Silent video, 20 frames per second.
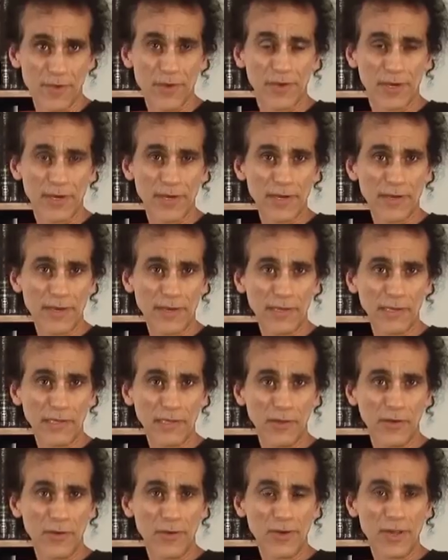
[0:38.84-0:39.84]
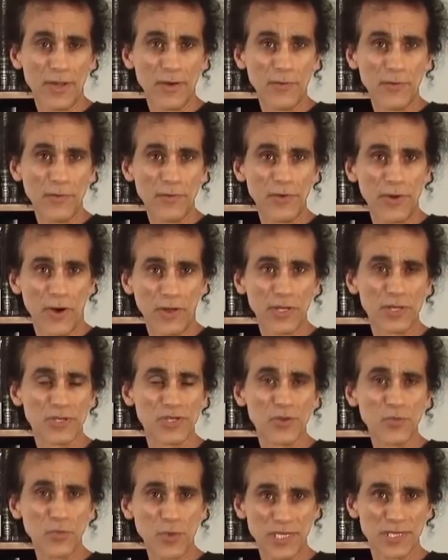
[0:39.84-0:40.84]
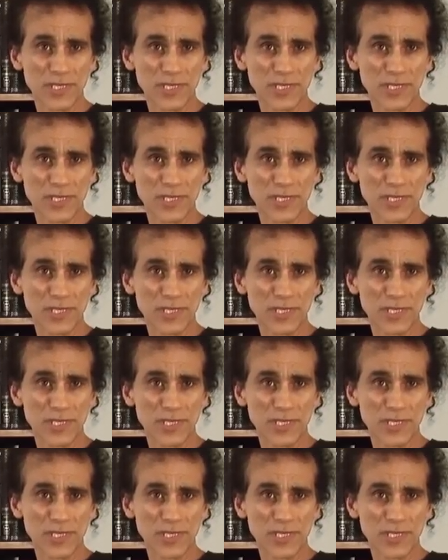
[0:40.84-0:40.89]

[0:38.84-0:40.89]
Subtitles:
You can learn knowledge and